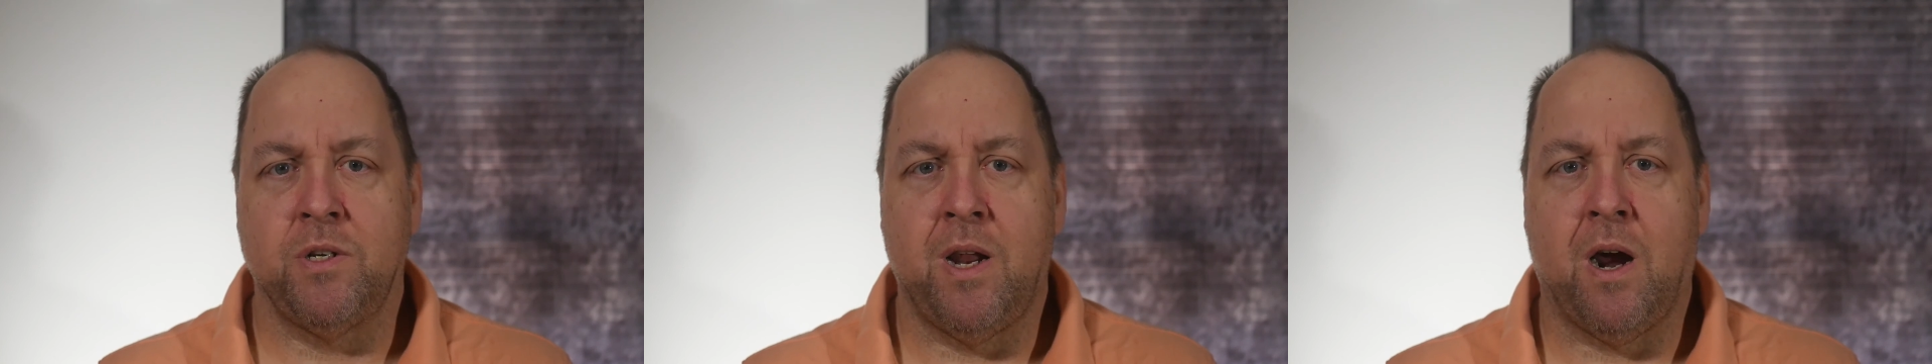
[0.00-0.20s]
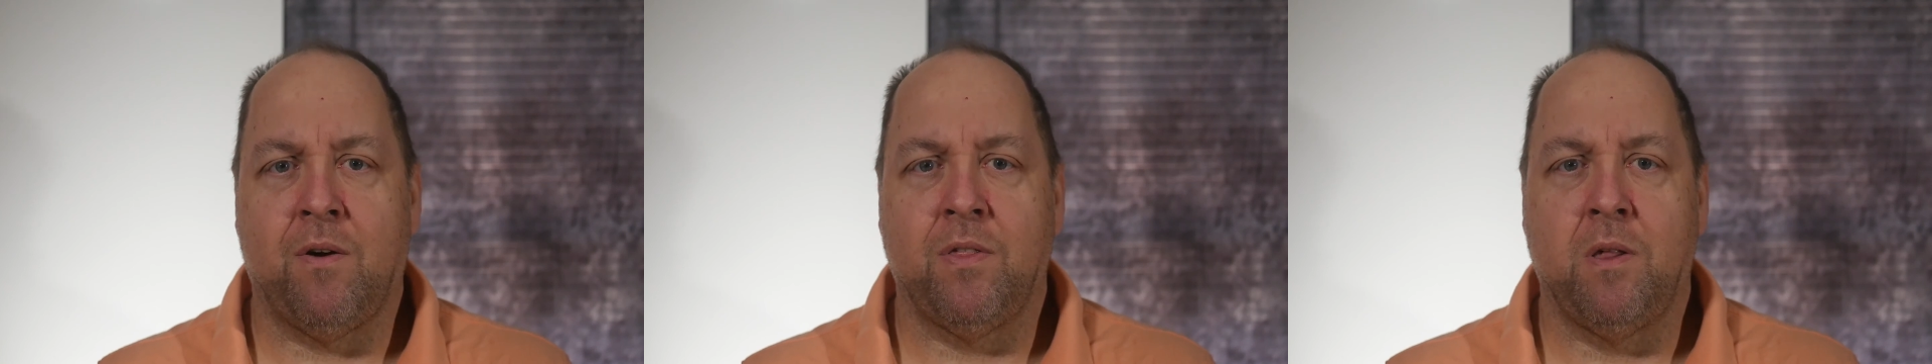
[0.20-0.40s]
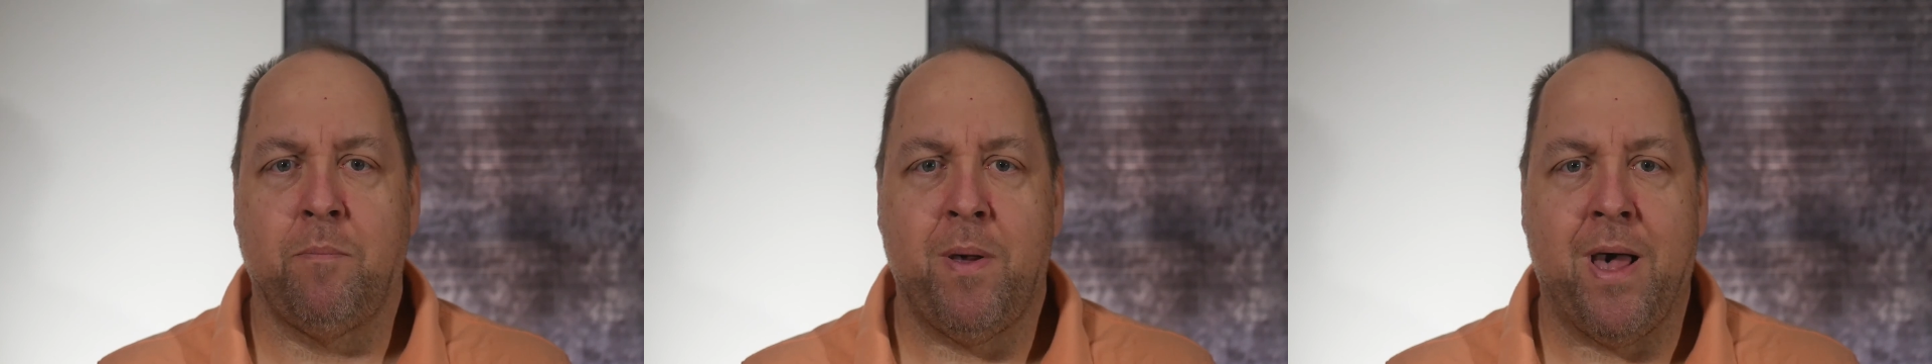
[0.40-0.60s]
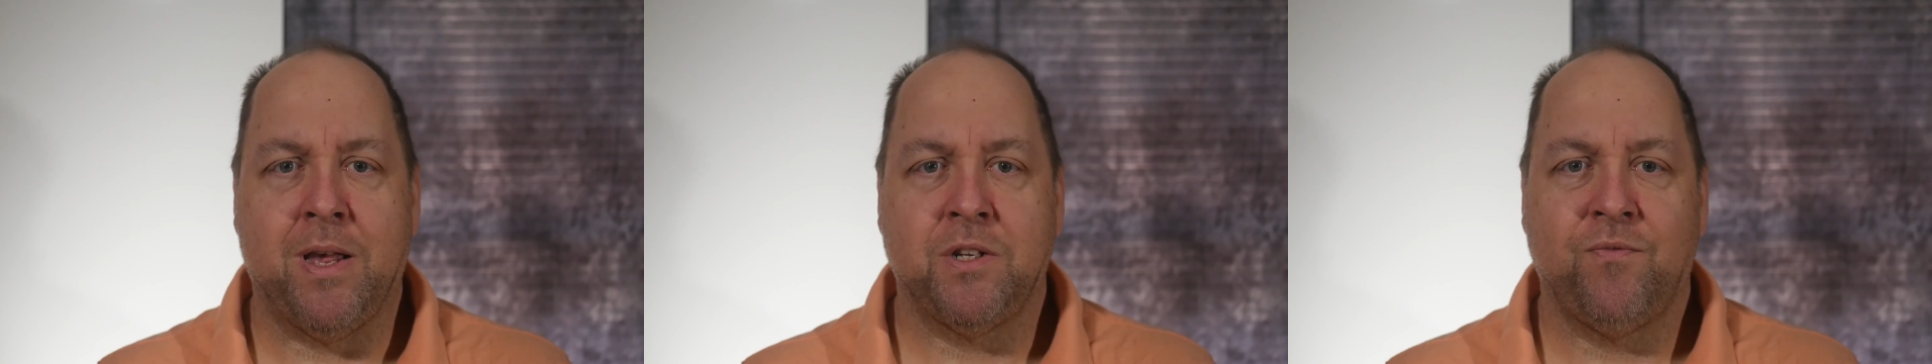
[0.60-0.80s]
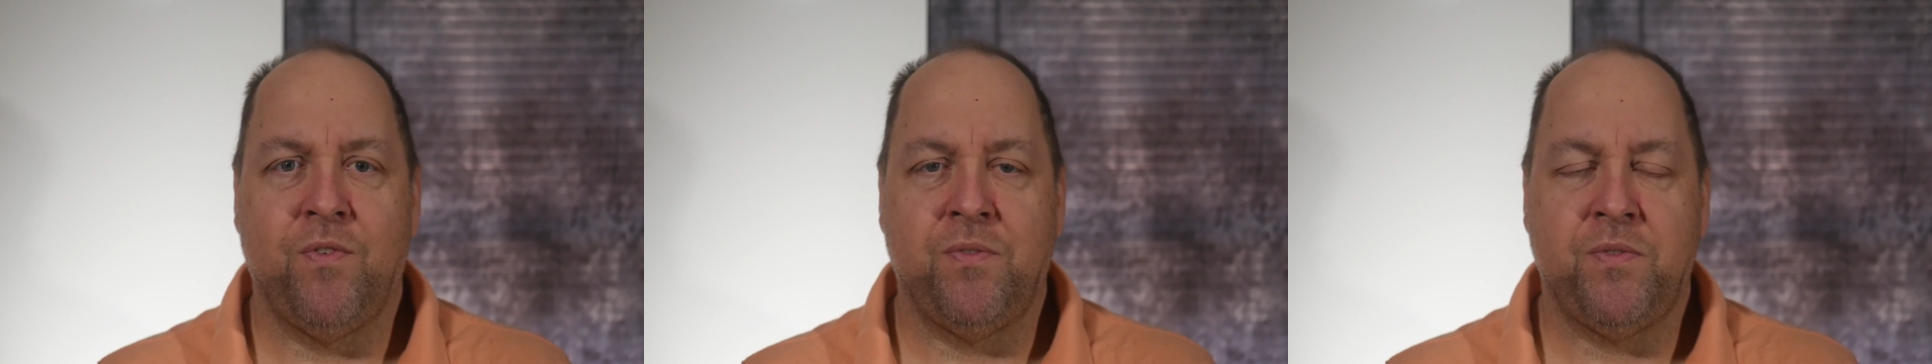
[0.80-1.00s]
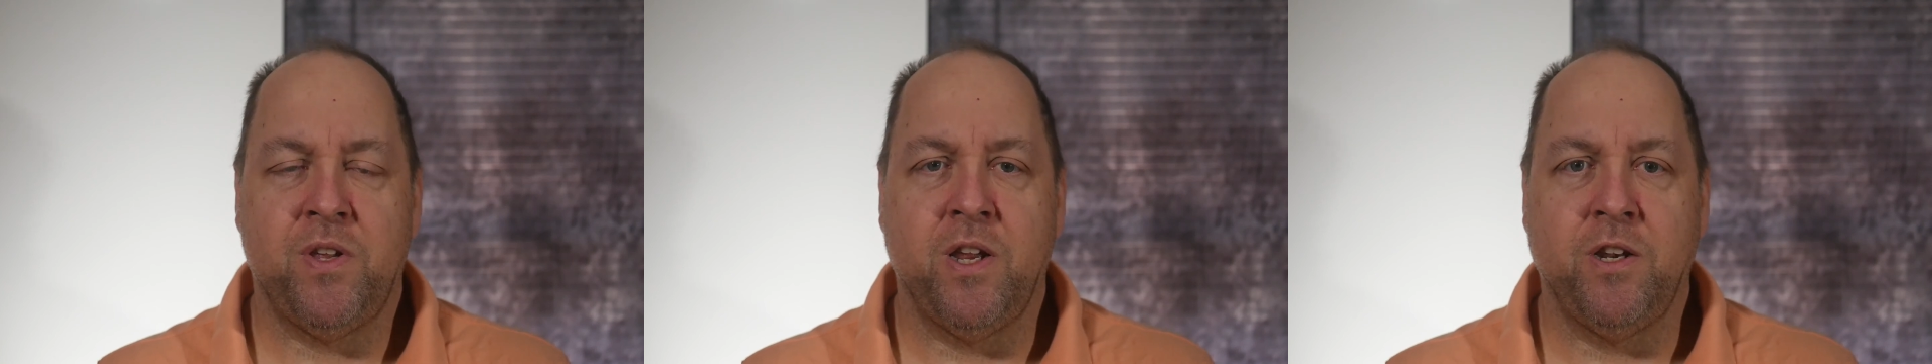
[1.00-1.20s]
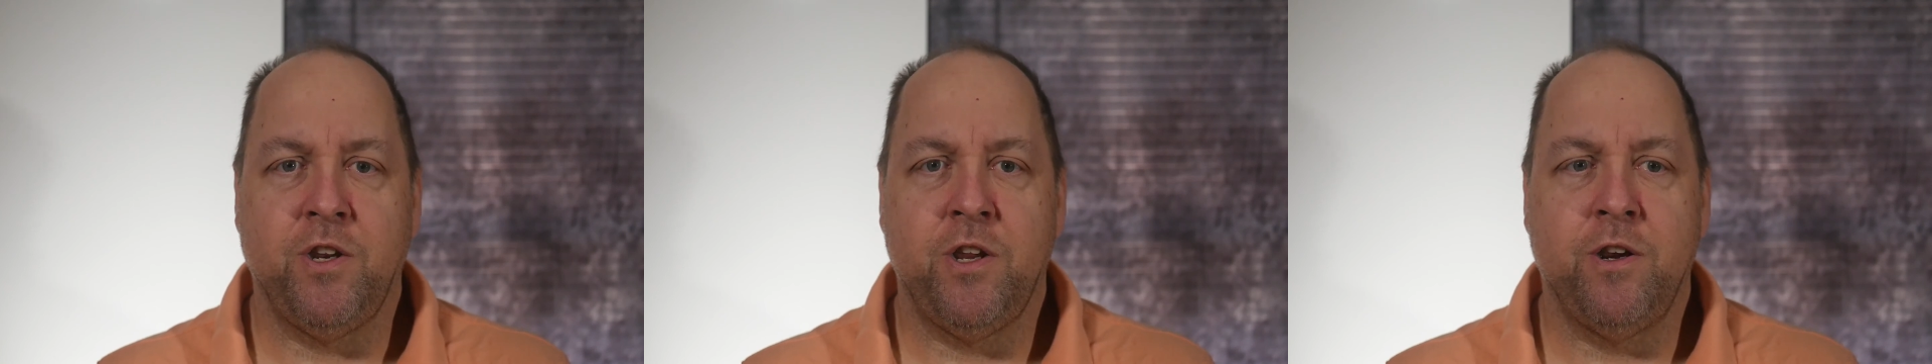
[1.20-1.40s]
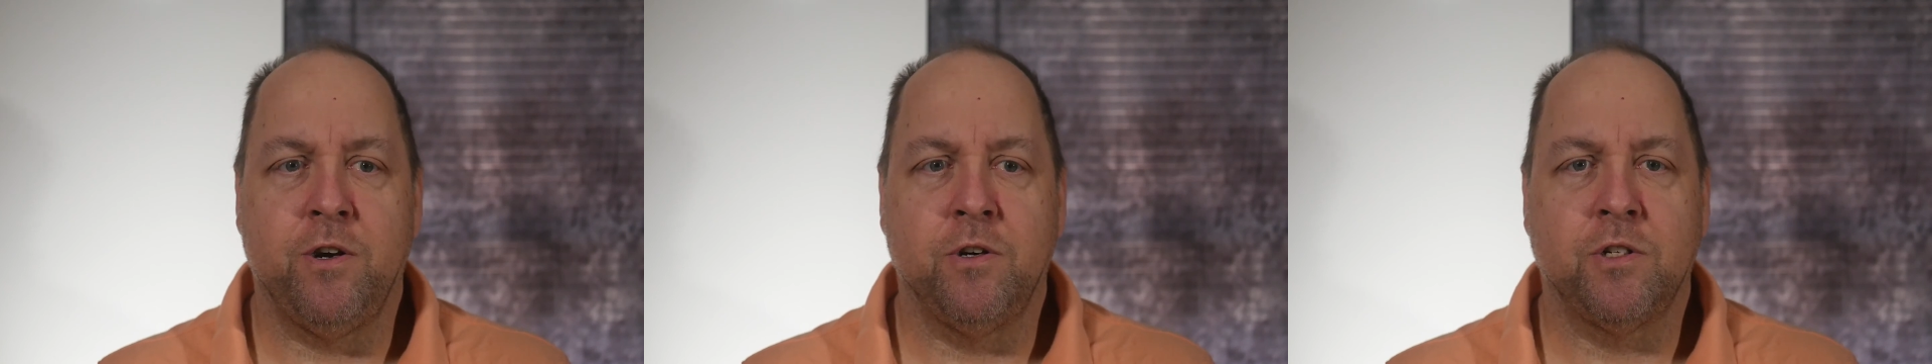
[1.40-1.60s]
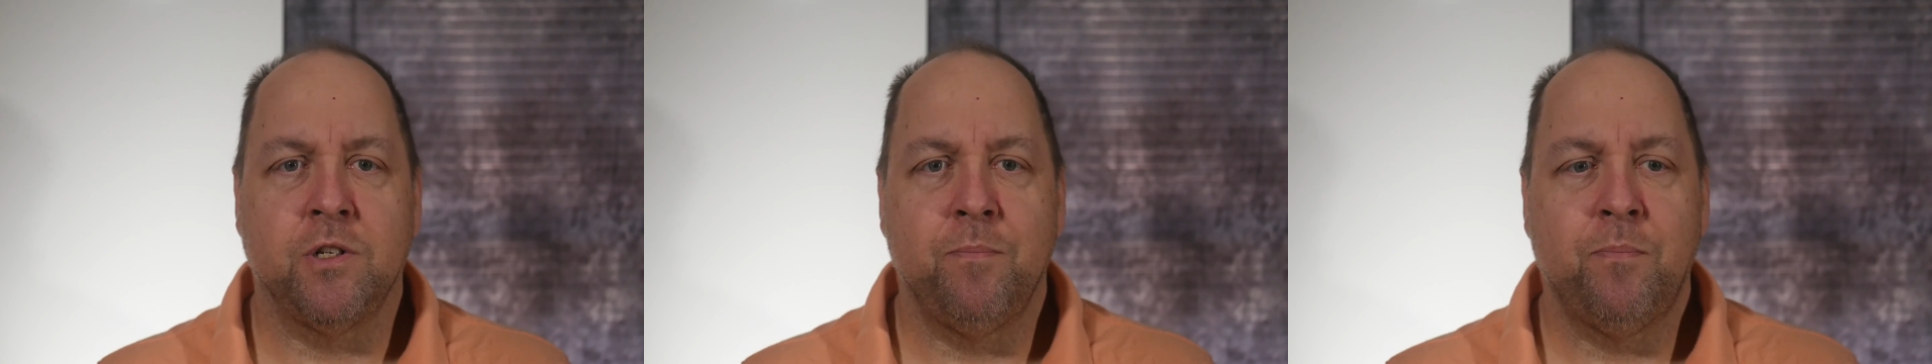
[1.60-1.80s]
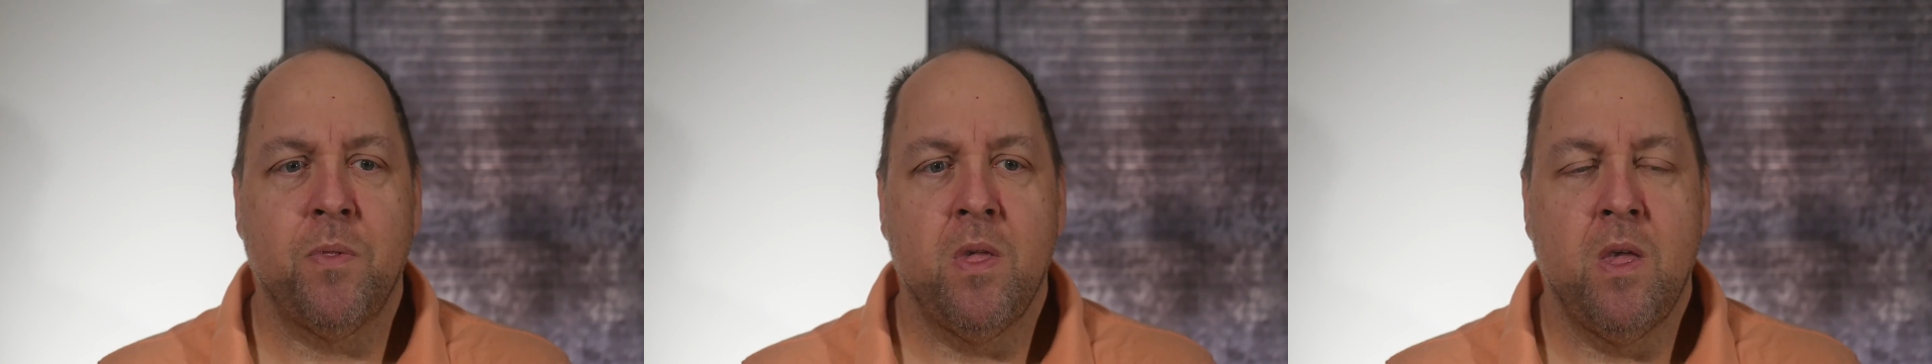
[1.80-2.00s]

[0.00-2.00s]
now for the past 15 years,